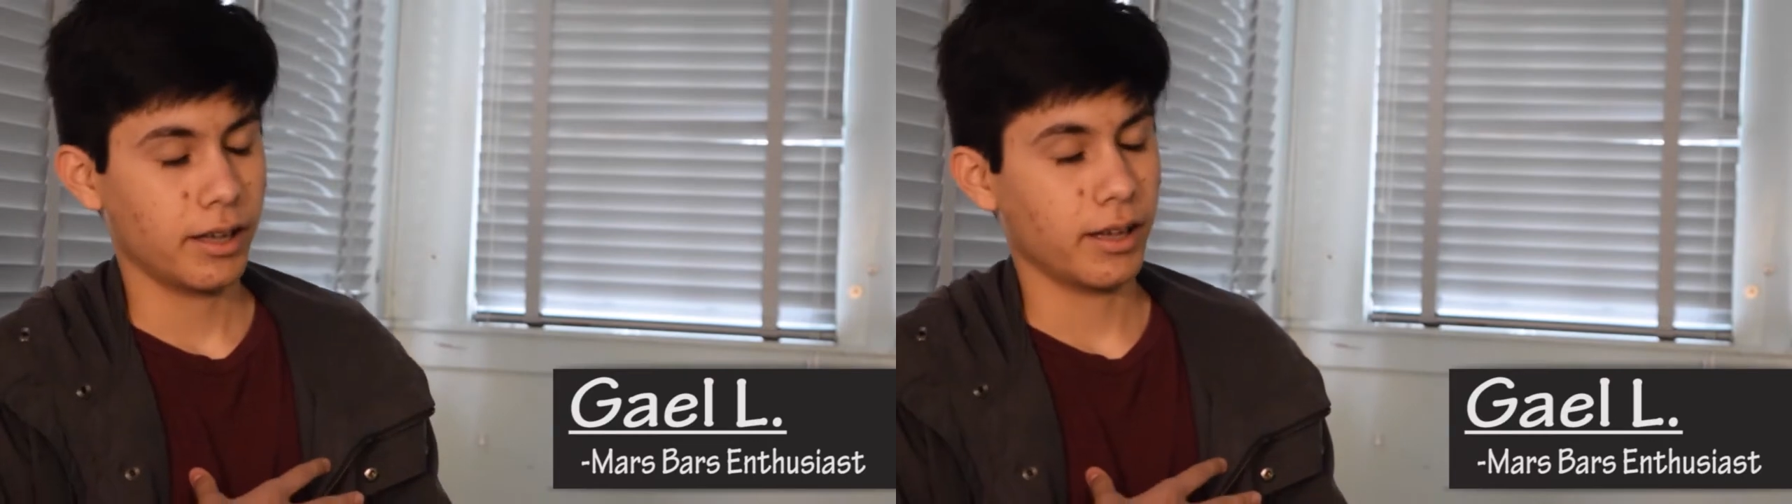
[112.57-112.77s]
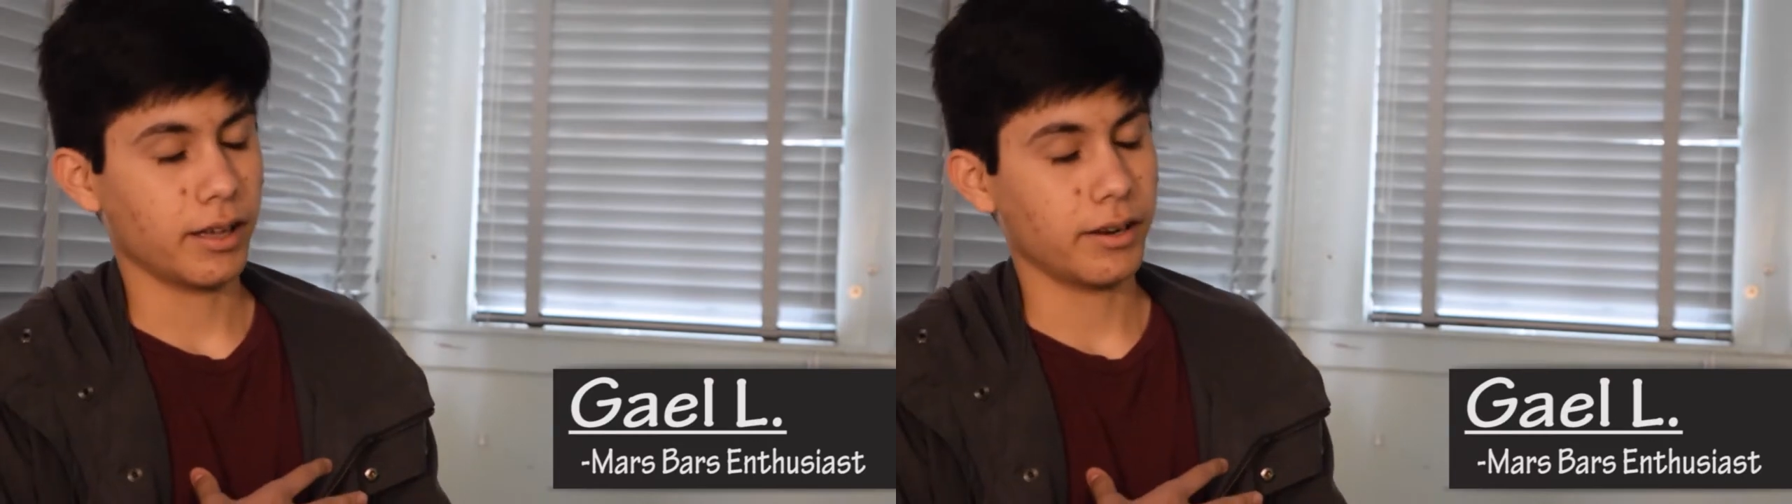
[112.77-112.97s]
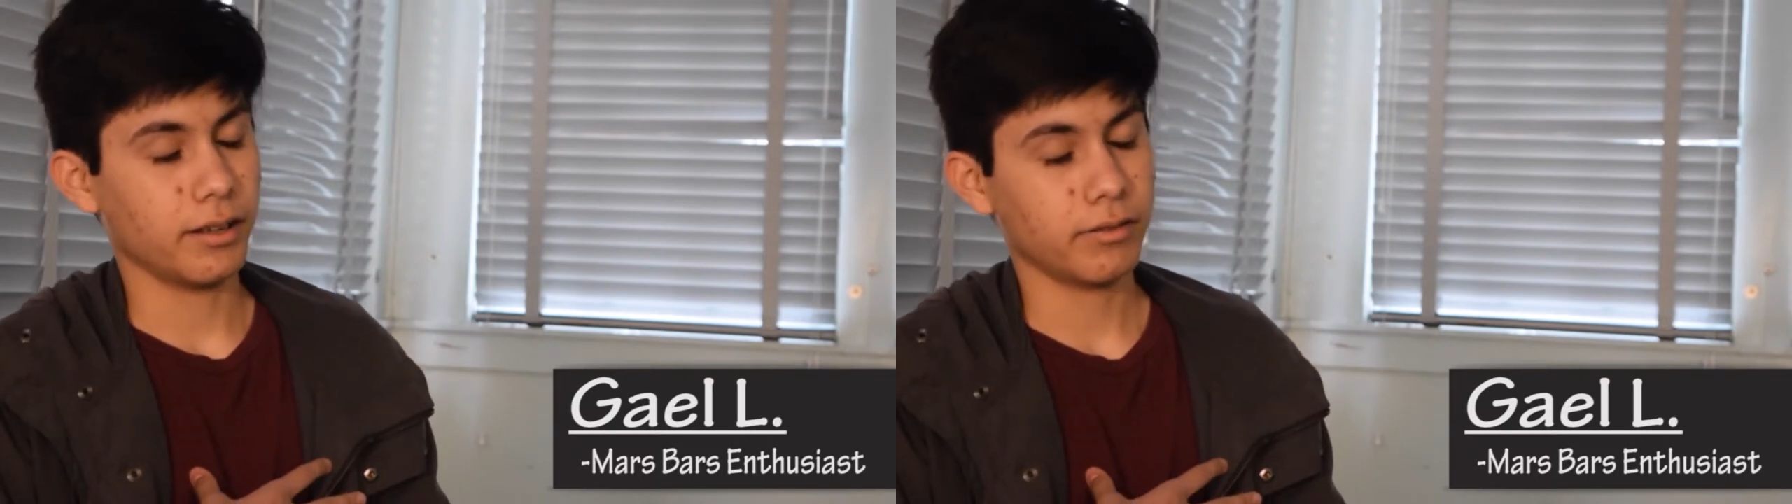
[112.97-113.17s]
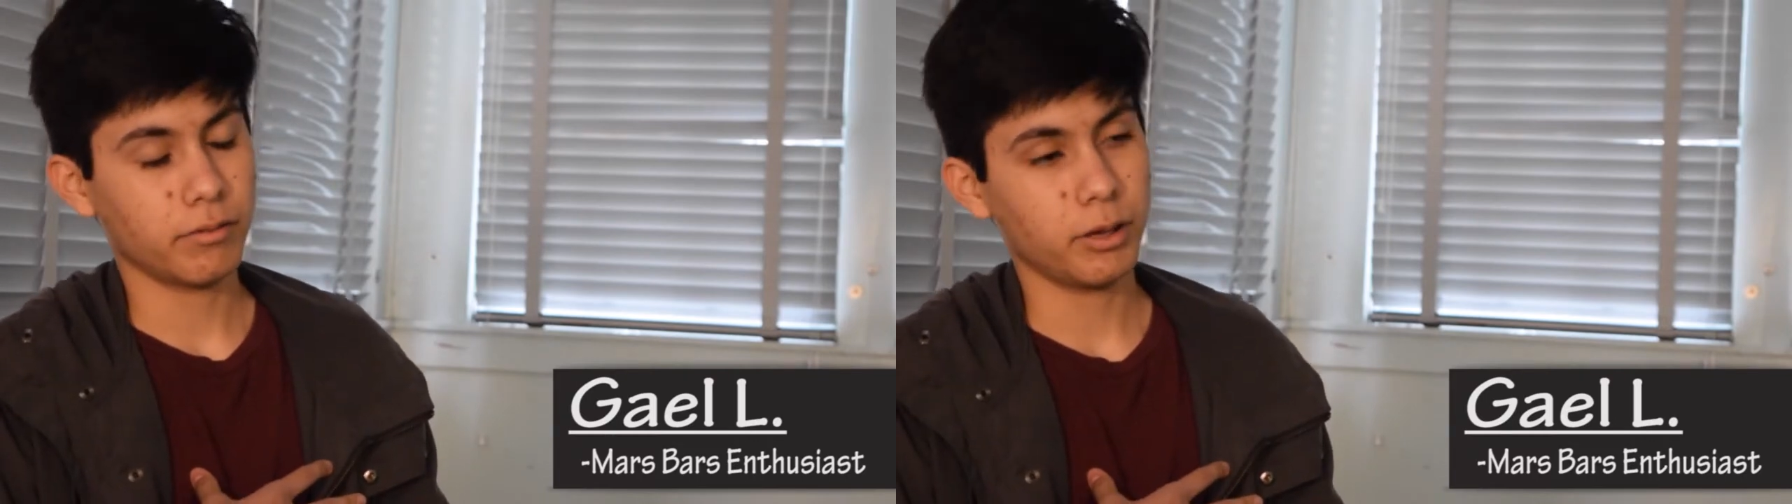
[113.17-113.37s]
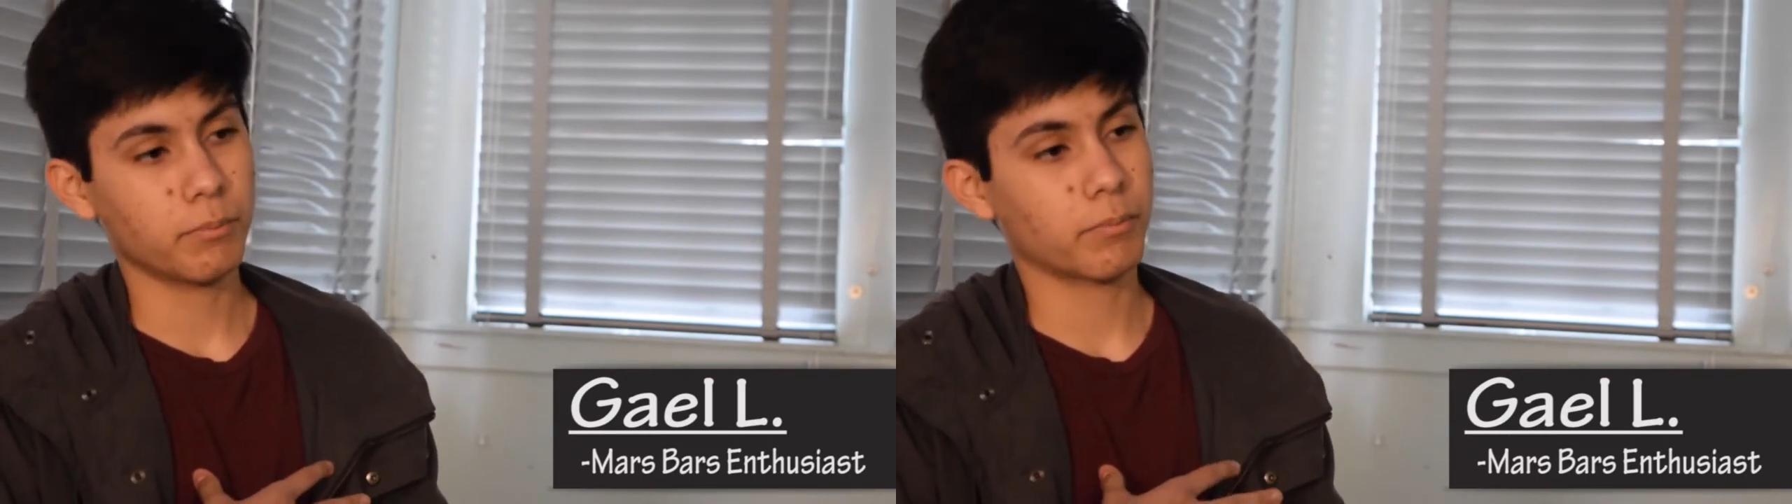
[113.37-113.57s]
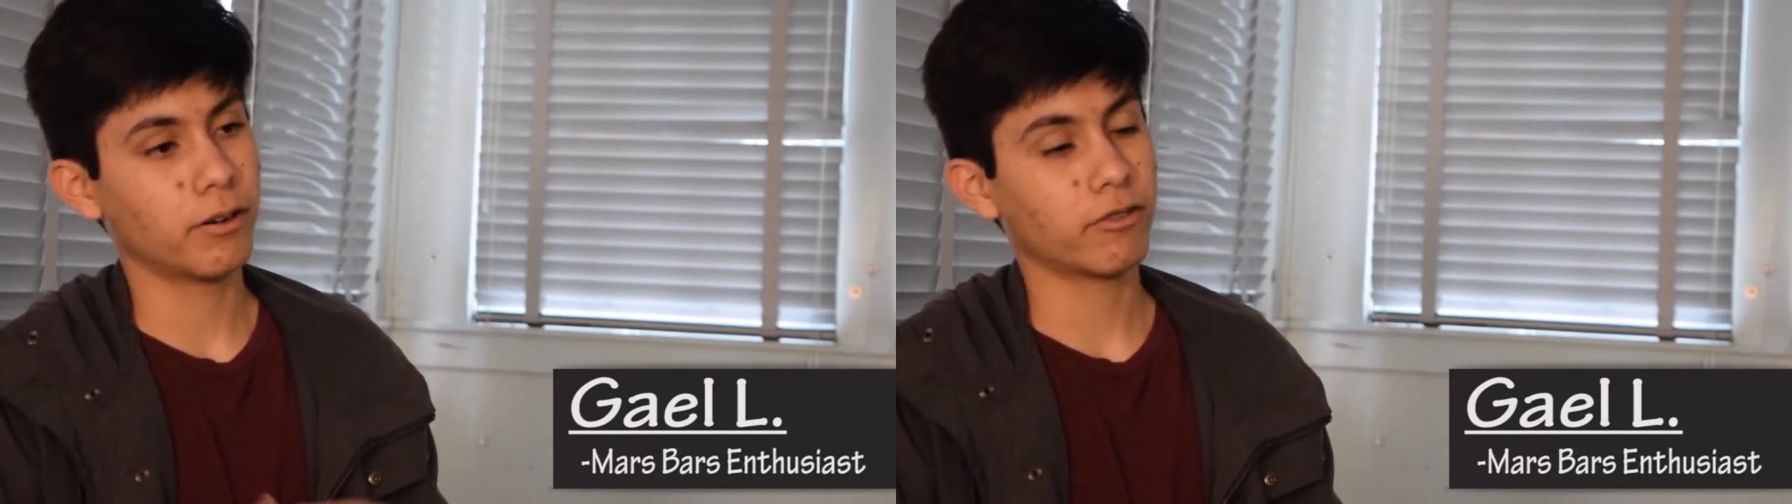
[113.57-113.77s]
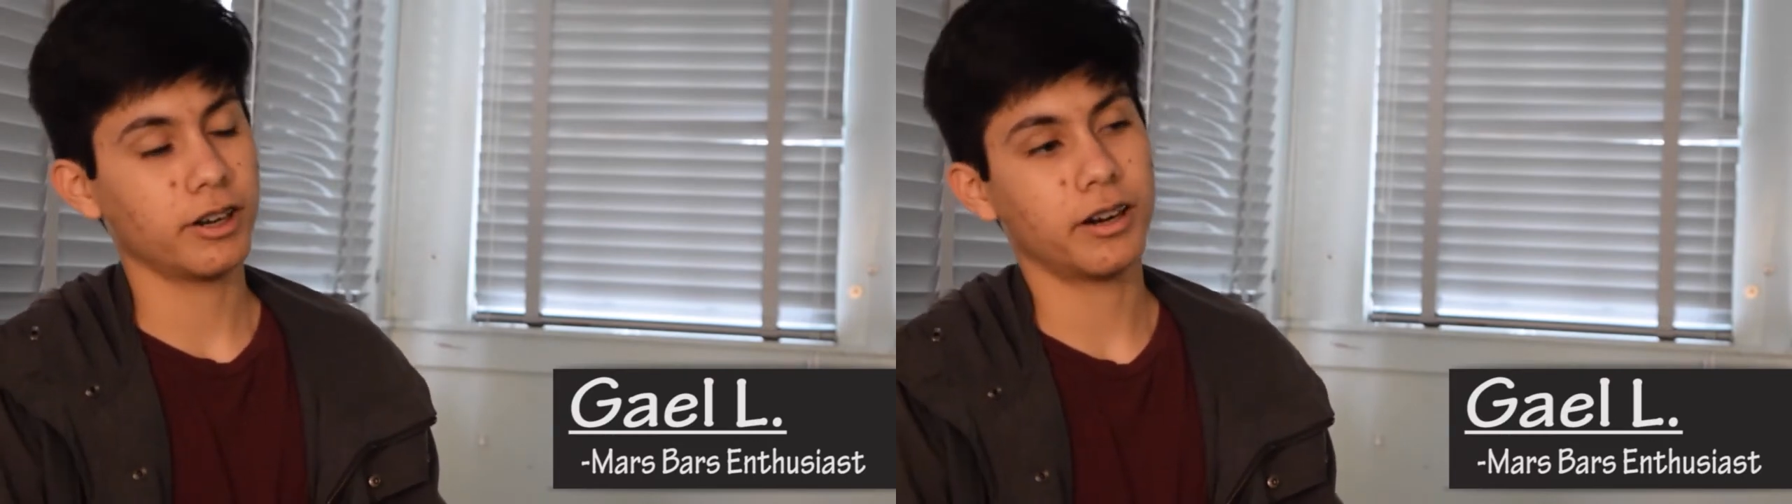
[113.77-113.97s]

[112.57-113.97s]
and if I'm being perfectly